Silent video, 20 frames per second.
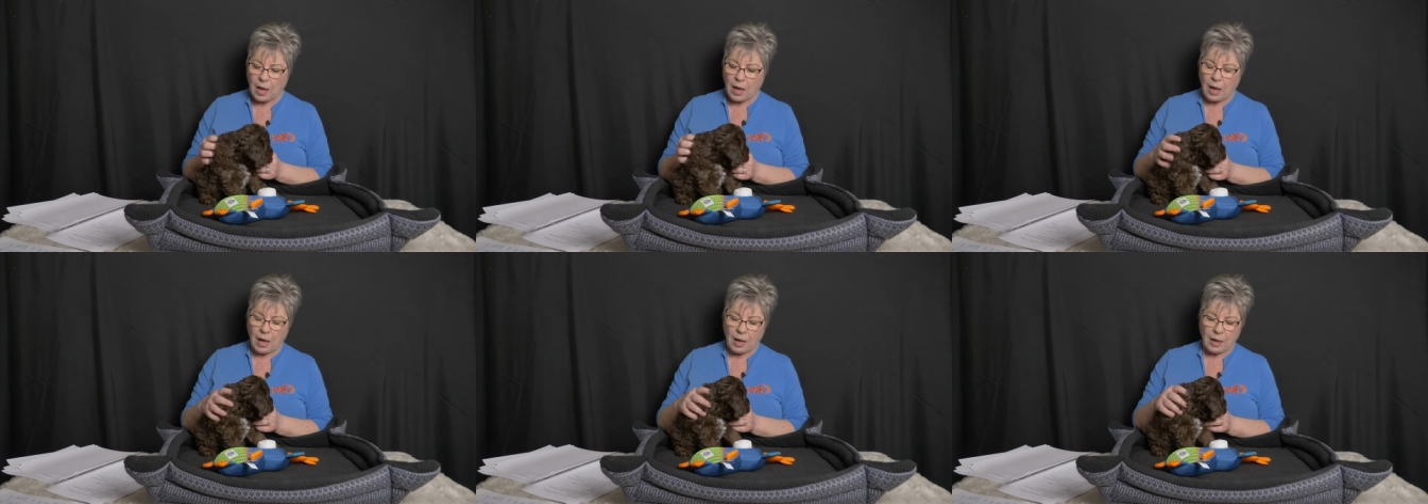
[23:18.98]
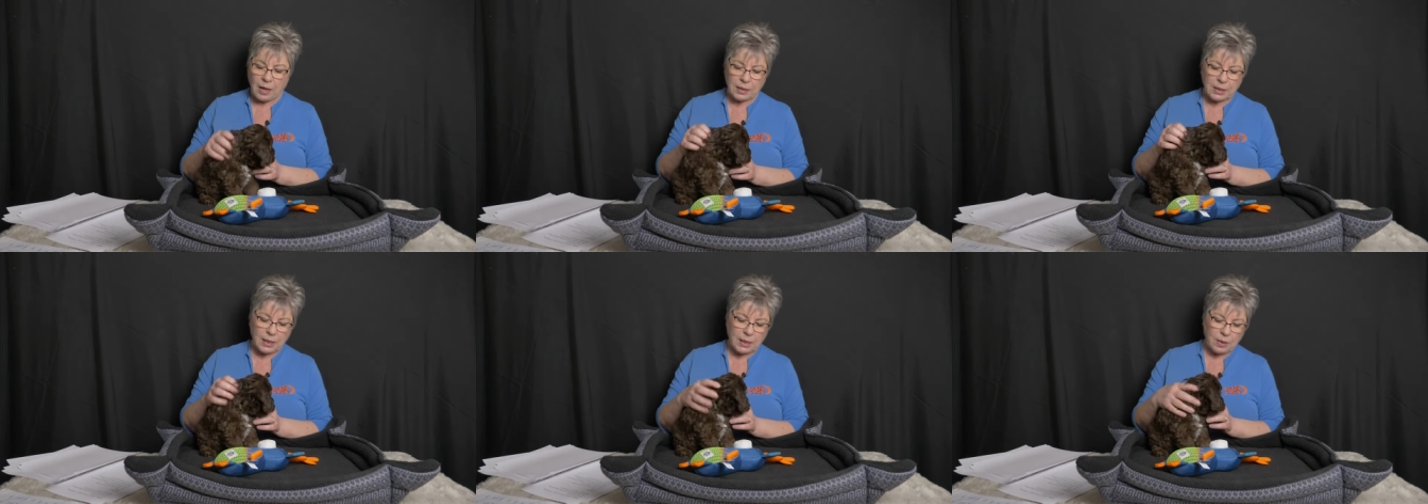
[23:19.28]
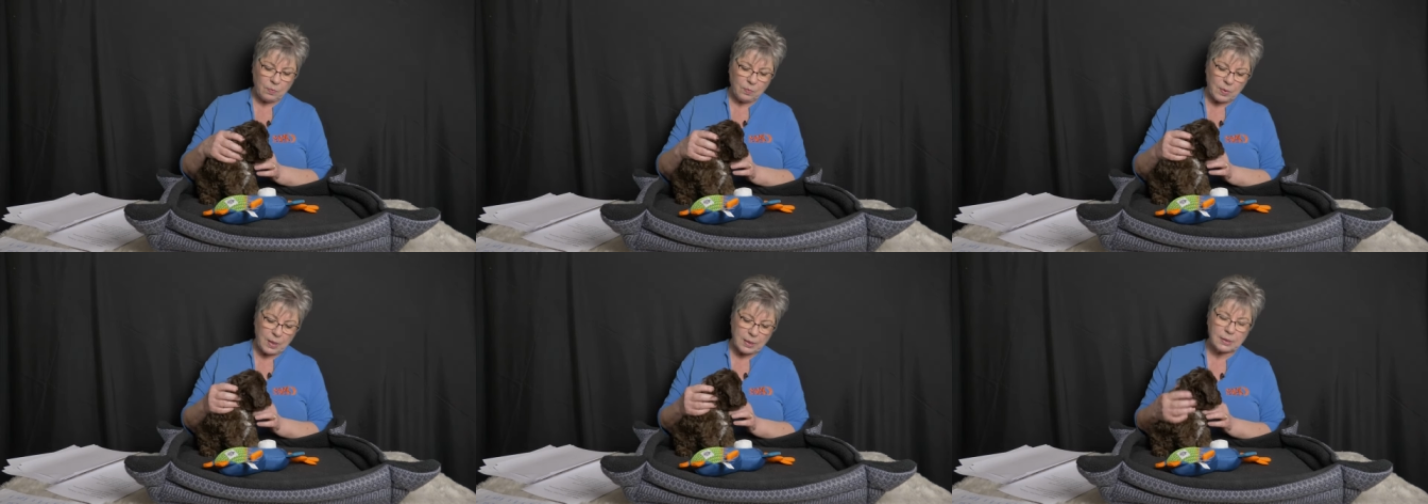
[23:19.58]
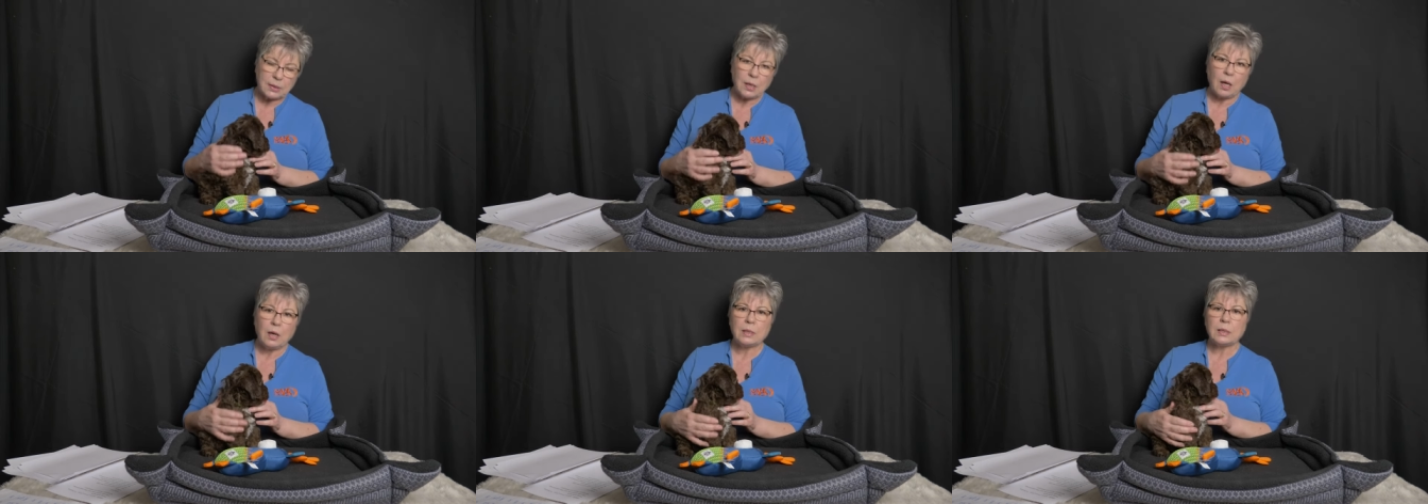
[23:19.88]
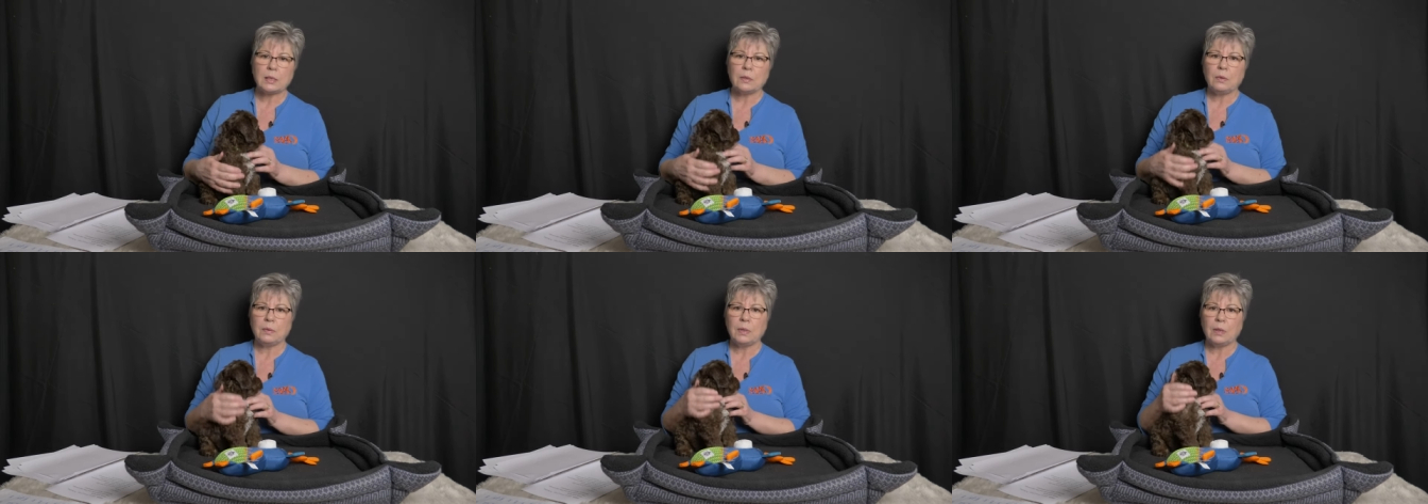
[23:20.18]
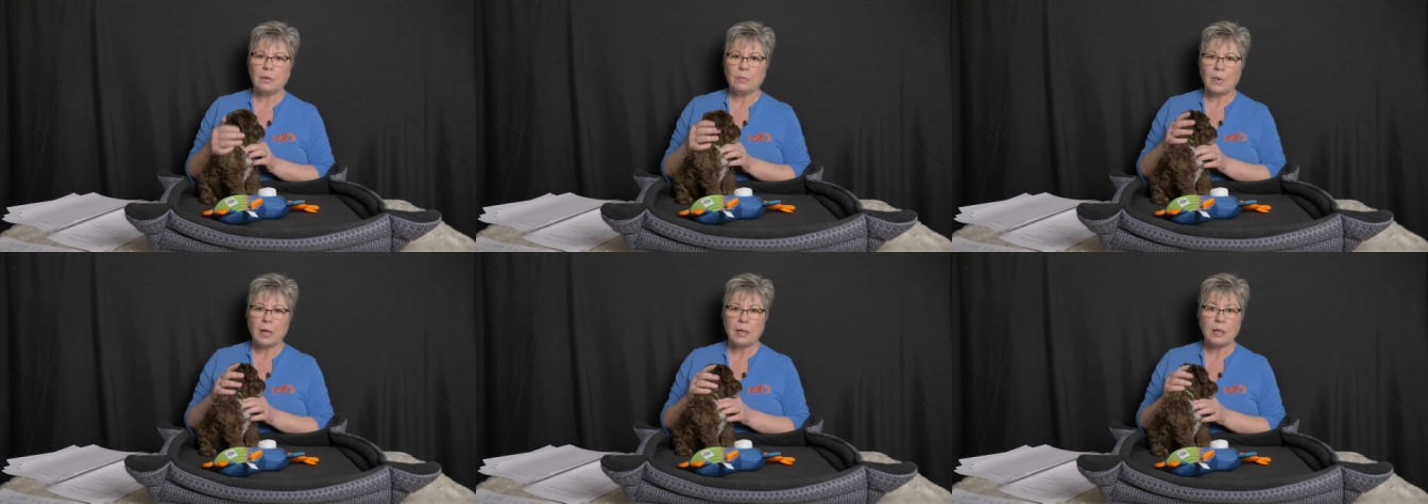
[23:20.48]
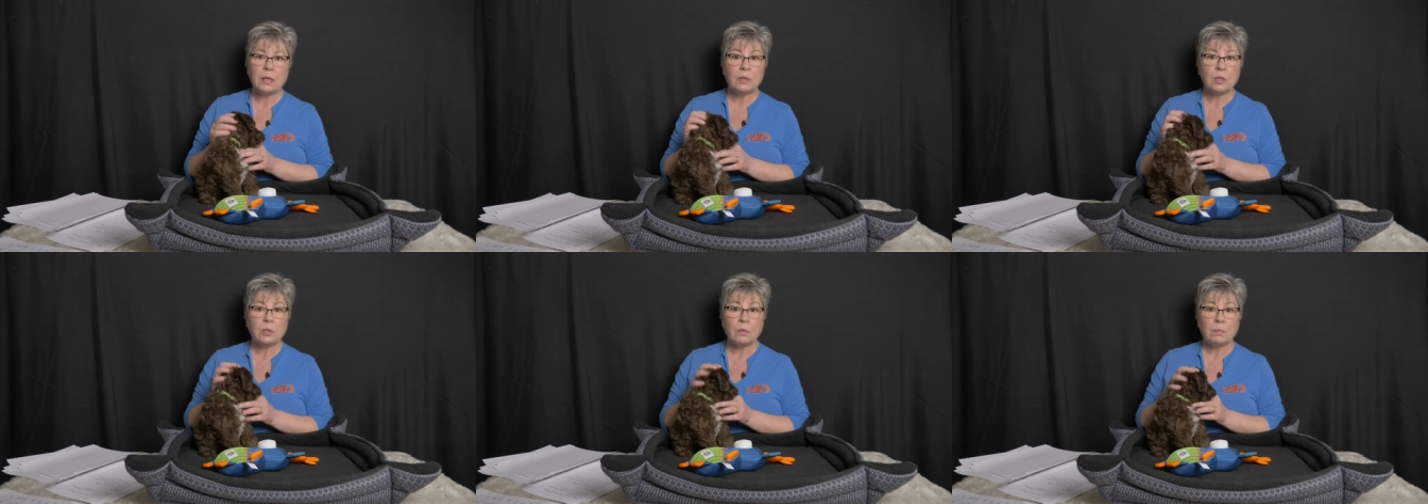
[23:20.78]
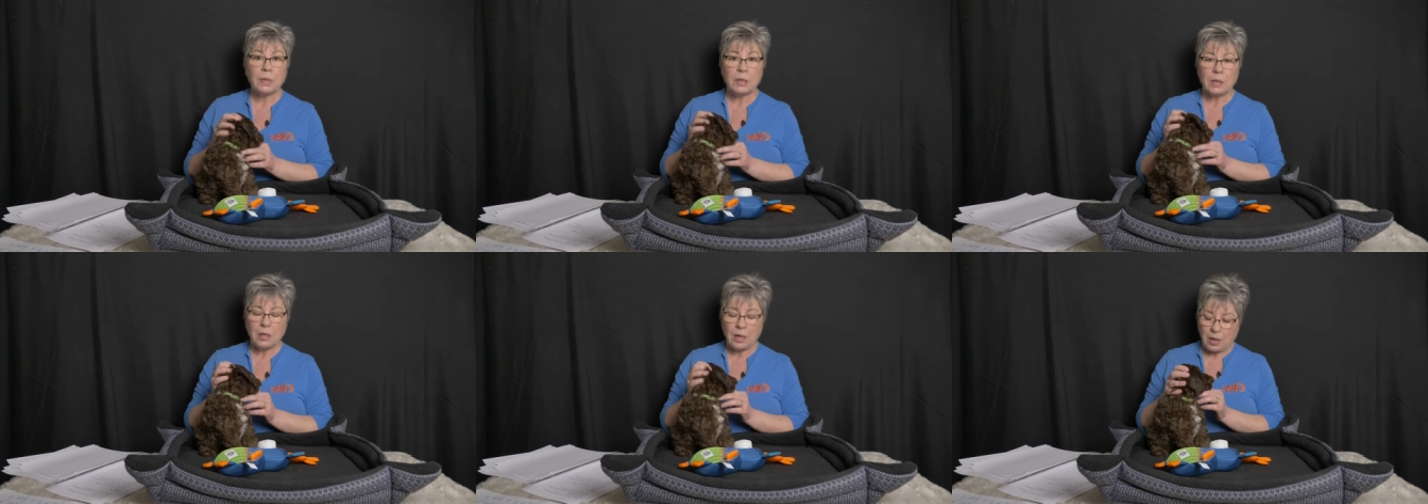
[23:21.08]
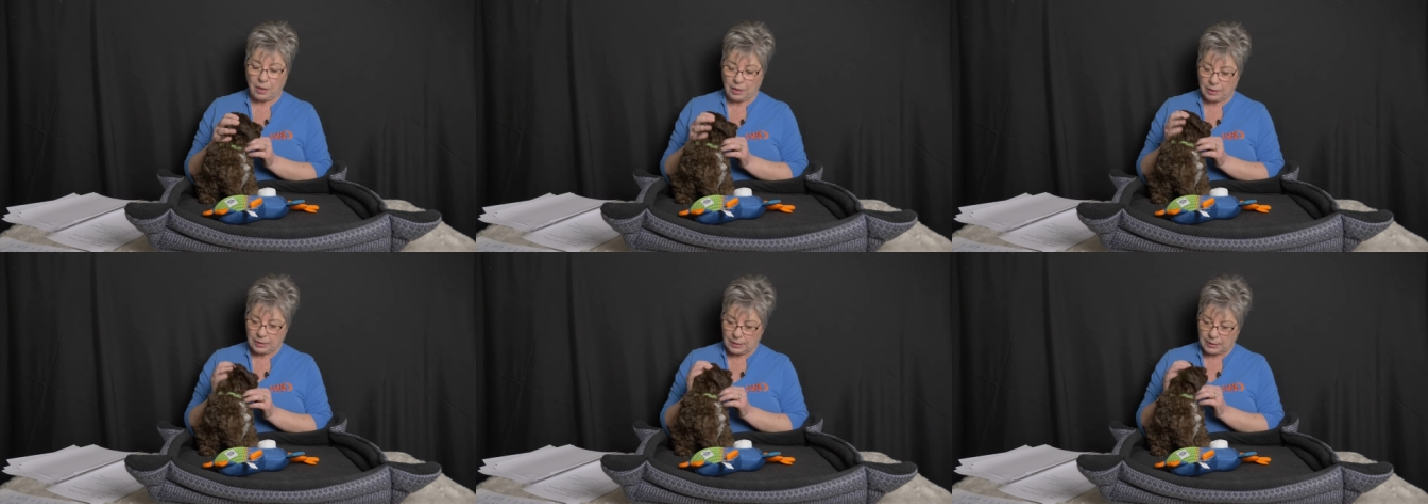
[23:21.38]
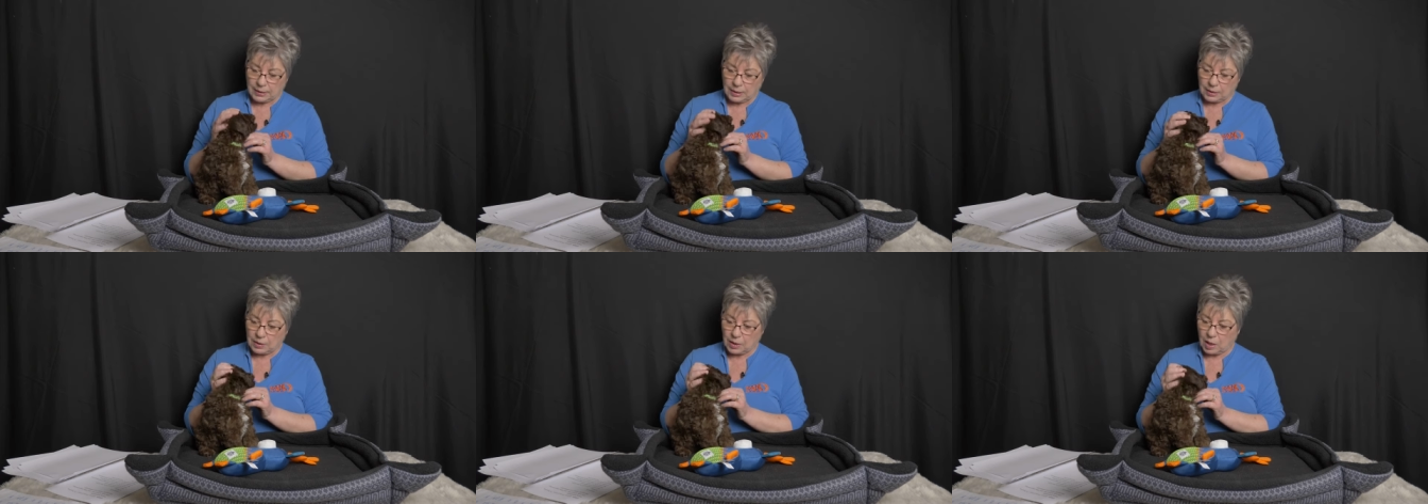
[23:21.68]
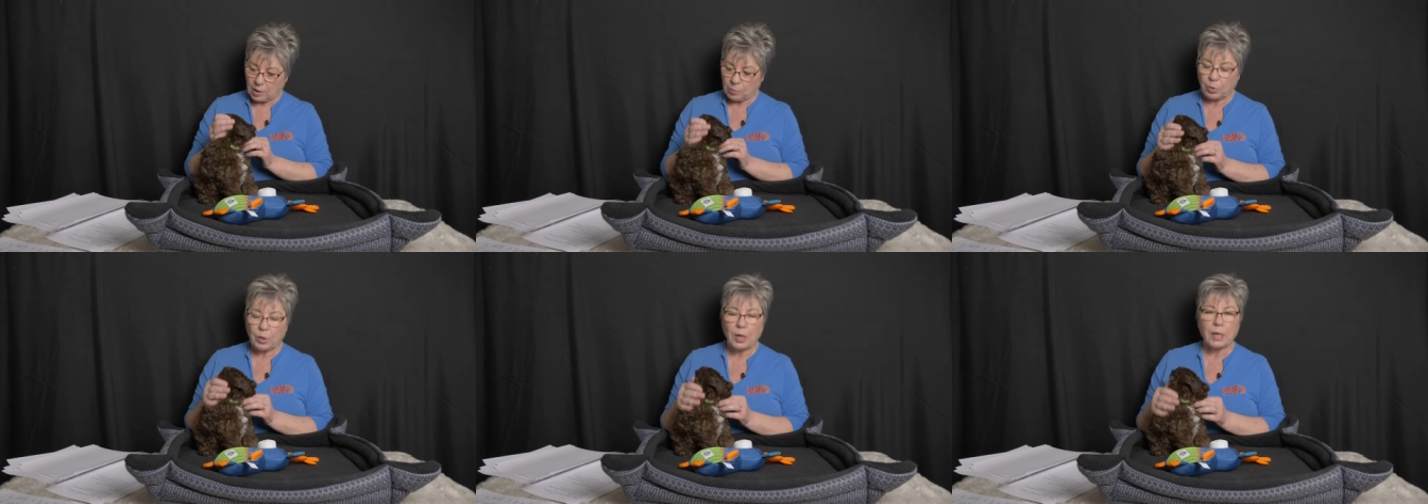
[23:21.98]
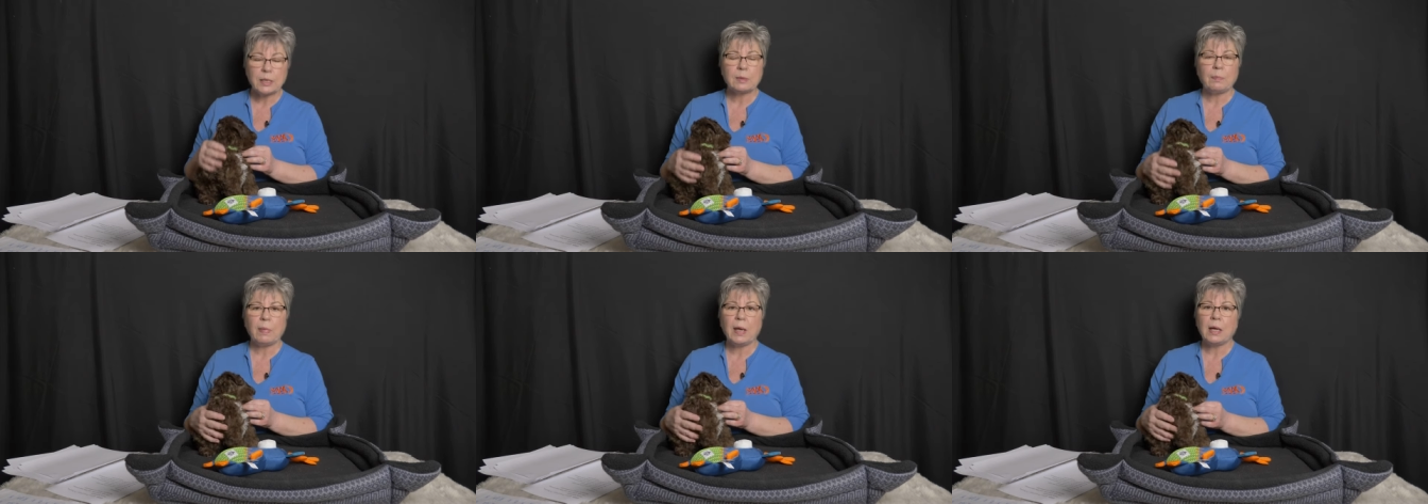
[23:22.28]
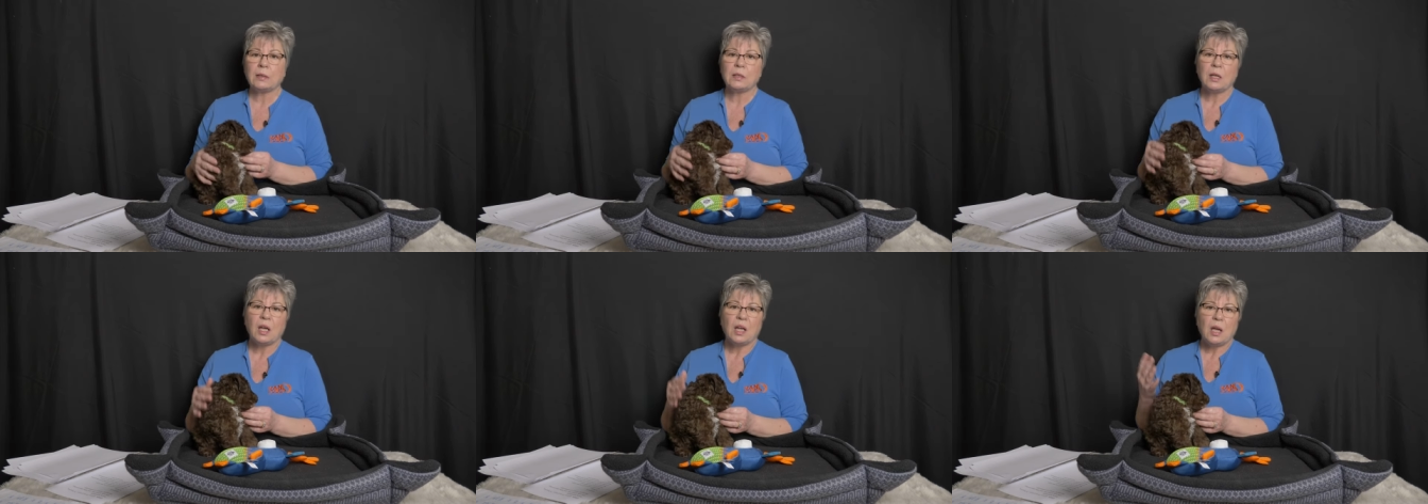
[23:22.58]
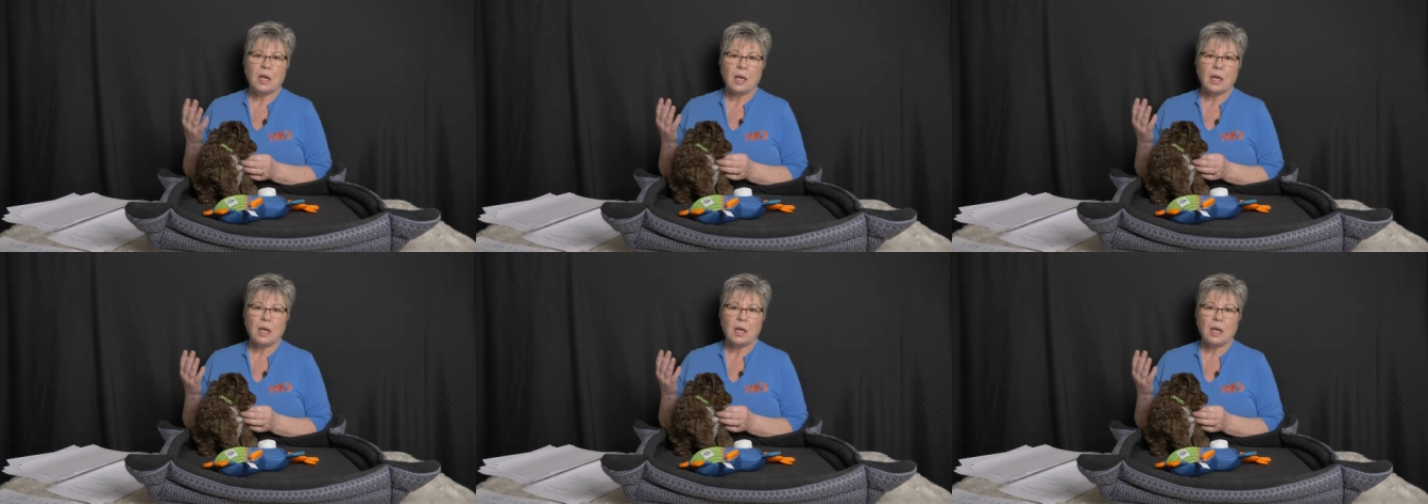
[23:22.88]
Uh, he was also in the running to be our stud dog prospect.